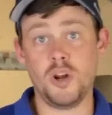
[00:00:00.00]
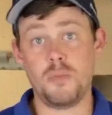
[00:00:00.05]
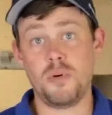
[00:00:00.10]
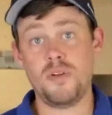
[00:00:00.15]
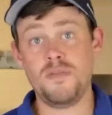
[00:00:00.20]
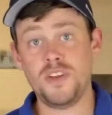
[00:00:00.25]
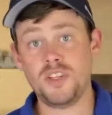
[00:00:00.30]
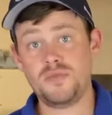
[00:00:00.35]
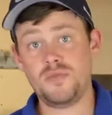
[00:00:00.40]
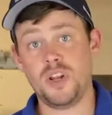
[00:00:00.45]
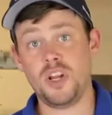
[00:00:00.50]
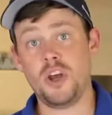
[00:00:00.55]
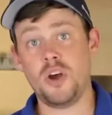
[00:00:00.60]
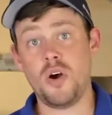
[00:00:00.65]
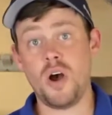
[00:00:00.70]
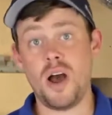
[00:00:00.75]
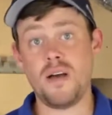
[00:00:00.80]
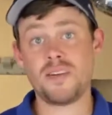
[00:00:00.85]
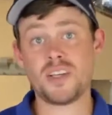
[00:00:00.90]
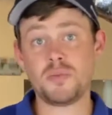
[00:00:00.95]
In a previous
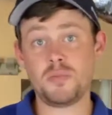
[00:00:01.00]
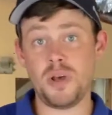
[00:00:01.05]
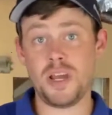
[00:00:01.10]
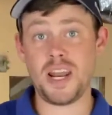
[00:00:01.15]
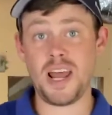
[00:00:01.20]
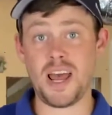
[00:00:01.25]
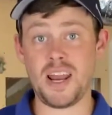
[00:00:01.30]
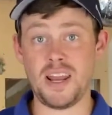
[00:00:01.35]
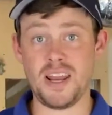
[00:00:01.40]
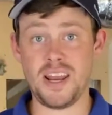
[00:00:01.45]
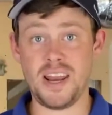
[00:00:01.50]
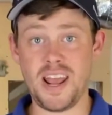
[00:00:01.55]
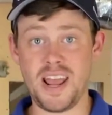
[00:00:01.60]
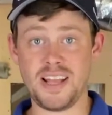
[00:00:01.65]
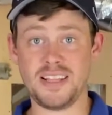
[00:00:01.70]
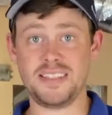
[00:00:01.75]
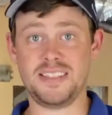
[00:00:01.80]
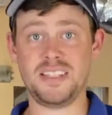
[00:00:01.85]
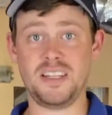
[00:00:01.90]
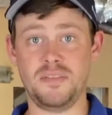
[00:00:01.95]
video, I've explained how to
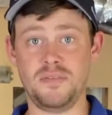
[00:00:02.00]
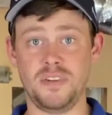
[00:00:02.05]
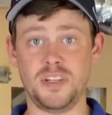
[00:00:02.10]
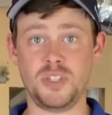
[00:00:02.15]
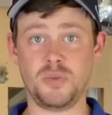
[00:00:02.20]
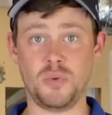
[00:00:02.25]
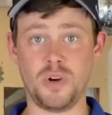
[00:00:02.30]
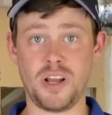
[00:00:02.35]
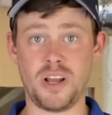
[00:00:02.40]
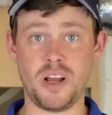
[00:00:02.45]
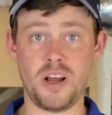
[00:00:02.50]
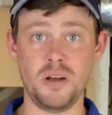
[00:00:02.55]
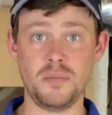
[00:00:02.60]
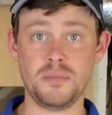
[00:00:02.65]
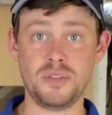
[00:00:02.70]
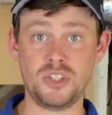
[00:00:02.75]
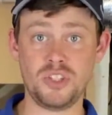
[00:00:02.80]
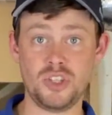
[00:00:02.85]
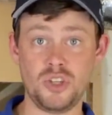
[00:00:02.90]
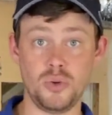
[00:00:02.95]
enhance stiffness when it
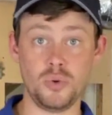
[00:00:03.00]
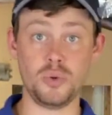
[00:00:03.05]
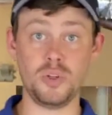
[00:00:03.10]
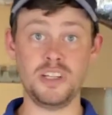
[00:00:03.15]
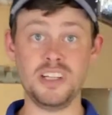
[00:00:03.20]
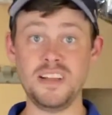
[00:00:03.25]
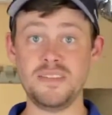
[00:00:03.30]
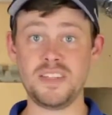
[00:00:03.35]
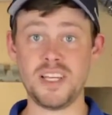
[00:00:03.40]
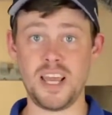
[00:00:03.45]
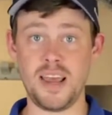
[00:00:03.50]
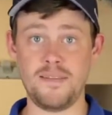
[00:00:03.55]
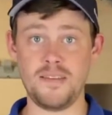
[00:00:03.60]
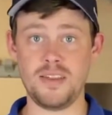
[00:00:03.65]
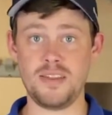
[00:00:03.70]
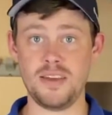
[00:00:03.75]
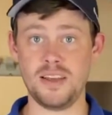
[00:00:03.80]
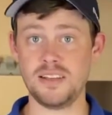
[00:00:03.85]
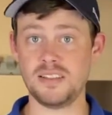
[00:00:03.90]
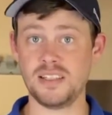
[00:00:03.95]
comes to lifting heavy
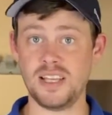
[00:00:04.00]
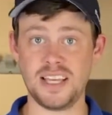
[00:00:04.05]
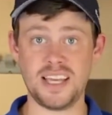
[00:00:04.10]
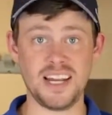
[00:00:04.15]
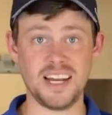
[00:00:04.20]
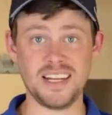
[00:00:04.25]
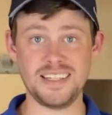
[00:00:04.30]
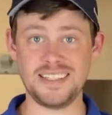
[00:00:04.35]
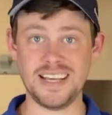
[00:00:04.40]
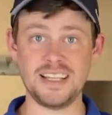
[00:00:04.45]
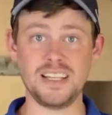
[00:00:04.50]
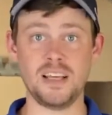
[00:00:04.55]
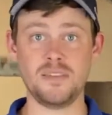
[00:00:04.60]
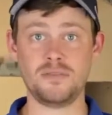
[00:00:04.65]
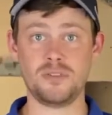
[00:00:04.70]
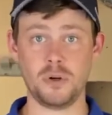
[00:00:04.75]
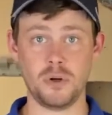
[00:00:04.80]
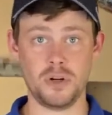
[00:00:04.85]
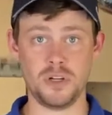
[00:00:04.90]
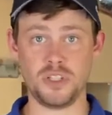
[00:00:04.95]
things like in a
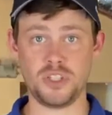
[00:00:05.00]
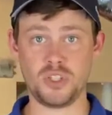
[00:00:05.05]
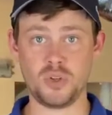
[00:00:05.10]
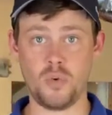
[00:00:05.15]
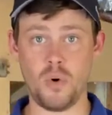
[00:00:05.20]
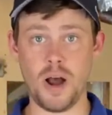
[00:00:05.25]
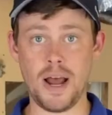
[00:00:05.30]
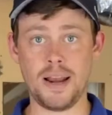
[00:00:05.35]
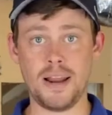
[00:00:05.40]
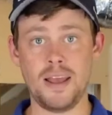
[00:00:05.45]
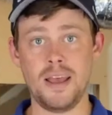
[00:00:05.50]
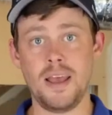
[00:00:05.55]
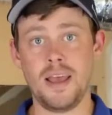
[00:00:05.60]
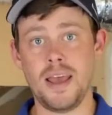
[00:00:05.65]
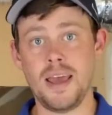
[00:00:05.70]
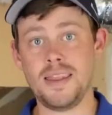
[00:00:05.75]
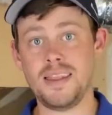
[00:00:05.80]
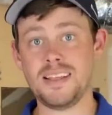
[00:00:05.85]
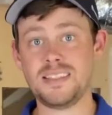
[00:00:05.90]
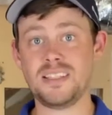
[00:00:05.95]
deadlift or in a squat.
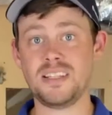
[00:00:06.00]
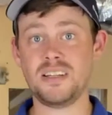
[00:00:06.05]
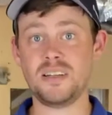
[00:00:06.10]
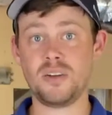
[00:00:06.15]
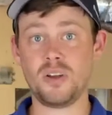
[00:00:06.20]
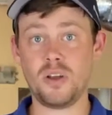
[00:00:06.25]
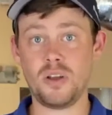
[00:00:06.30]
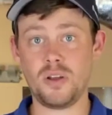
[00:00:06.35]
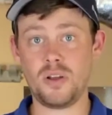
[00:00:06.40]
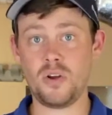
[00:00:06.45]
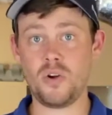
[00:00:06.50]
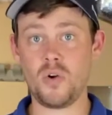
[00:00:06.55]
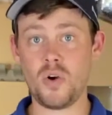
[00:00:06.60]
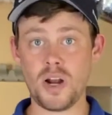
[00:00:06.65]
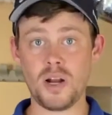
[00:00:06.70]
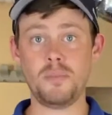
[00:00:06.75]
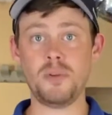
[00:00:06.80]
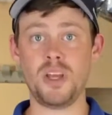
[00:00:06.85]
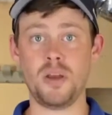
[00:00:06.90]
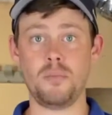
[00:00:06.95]
And that's an
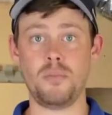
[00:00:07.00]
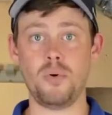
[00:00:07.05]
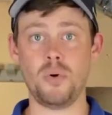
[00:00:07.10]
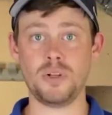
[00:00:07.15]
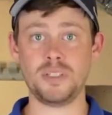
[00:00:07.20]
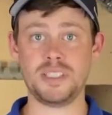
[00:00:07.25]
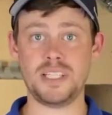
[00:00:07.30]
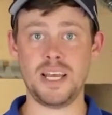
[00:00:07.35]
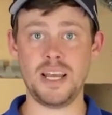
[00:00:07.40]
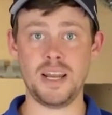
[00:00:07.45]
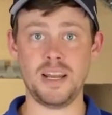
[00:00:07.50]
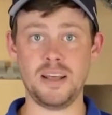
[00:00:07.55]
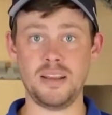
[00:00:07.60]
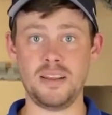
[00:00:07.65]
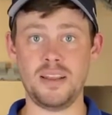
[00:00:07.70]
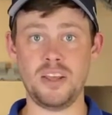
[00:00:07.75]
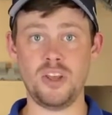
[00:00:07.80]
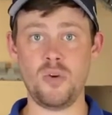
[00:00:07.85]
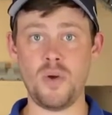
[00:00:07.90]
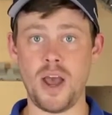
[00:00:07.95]
incredibly important tenet
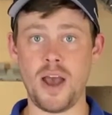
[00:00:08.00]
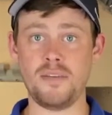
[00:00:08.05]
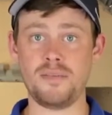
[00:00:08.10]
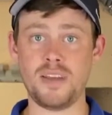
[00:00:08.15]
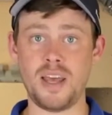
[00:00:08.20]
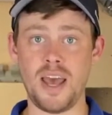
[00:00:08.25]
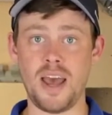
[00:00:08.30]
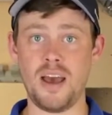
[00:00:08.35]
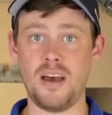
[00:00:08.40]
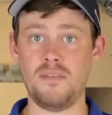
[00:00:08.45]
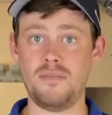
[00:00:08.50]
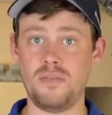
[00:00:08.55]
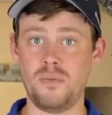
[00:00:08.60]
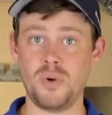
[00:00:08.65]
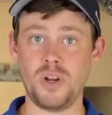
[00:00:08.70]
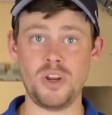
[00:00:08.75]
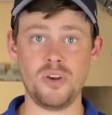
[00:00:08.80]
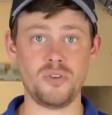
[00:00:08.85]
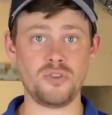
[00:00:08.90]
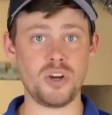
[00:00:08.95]
that you have to have
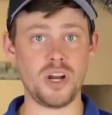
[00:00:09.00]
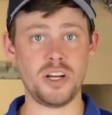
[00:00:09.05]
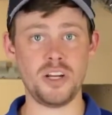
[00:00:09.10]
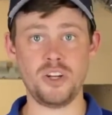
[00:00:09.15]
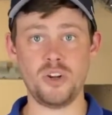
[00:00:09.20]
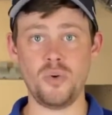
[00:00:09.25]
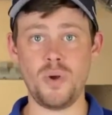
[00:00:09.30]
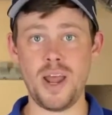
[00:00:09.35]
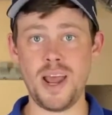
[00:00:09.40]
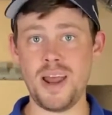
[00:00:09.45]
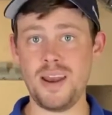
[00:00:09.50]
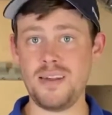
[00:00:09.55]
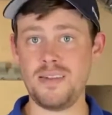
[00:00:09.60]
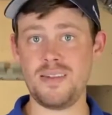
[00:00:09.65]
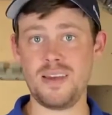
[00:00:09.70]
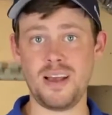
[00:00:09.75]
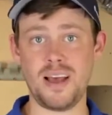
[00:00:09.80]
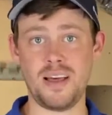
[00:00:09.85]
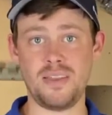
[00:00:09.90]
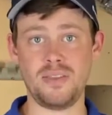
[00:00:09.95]
when you're trying to do
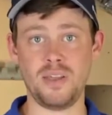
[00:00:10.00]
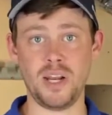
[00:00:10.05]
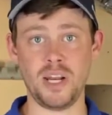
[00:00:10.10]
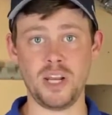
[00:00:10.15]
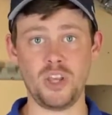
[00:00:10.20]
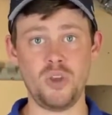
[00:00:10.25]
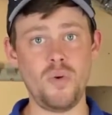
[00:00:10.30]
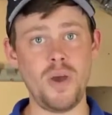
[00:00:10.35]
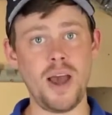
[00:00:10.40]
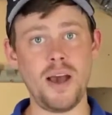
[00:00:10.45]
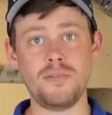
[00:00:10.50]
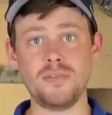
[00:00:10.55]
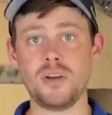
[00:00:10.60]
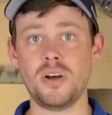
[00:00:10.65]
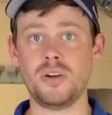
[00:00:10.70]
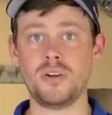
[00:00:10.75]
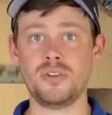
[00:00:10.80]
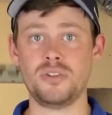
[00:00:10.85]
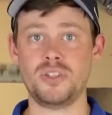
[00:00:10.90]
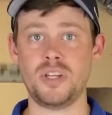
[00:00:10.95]
anything athletic. You have to
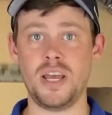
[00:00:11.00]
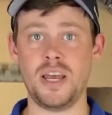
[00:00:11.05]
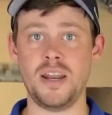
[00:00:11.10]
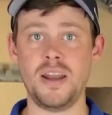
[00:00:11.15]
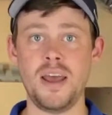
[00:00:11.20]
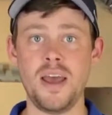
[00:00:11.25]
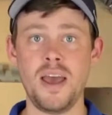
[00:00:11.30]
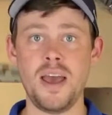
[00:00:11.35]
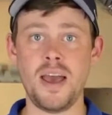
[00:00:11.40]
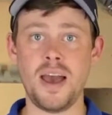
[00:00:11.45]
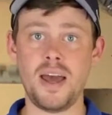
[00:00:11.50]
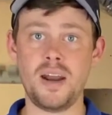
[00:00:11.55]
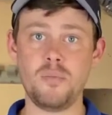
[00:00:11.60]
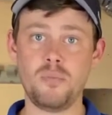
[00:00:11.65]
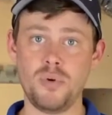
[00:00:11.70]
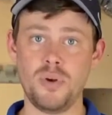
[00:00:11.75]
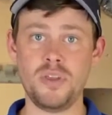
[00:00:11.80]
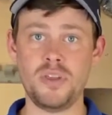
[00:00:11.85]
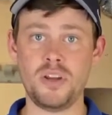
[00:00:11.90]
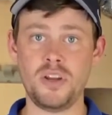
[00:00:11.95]
understand how to
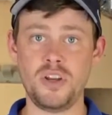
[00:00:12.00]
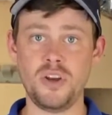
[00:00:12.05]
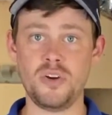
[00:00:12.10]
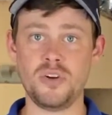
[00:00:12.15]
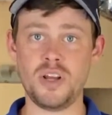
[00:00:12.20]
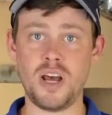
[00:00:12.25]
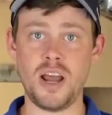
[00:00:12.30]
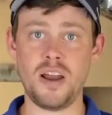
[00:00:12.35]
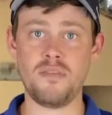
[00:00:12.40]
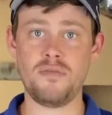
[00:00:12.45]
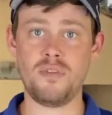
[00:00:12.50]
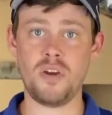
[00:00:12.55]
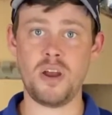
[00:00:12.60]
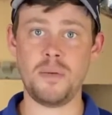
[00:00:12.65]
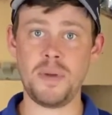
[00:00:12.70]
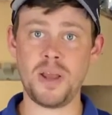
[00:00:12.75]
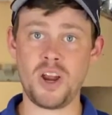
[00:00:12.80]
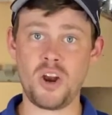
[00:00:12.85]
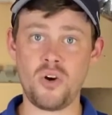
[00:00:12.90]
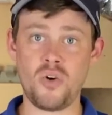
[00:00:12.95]
breathe into your
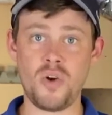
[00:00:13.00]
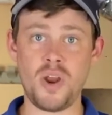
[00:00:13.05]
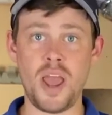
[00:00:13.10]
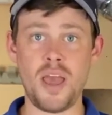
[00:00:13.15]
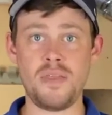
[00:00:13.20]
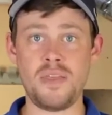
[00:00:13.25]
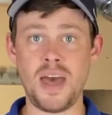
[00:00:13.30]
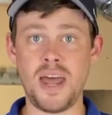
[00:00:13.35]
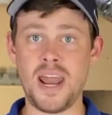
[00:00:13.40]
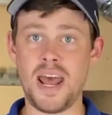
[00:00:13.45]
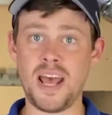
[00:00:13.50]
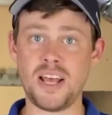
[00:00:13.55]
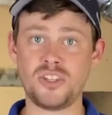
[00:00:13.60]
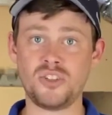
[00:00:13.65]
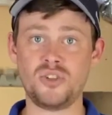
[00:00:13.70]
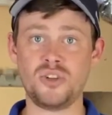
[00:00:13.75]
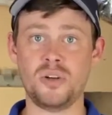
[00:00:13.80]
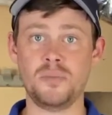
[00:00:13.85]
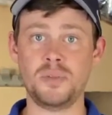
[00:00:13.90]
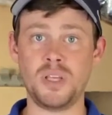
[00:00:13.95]
diaphragm and create that
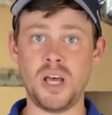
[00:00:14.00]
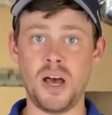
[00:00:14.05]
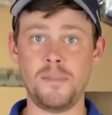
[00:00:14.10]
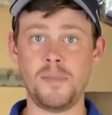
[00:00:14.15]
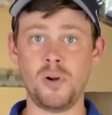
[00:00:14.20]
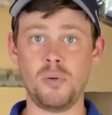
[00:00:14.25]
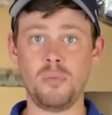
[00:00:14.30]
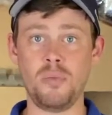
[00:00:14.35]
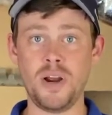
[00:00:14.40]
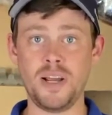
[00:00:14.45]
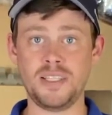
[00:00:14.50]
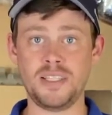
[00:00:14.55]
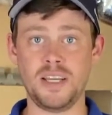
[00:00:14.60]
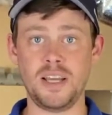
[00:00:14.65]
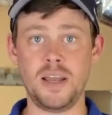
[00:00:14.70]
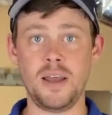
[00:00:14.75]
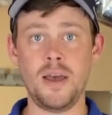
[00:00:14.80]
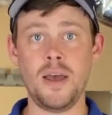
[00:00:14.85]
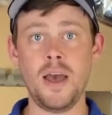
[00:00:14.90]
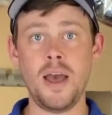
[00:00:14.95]
extra abdominal bracing.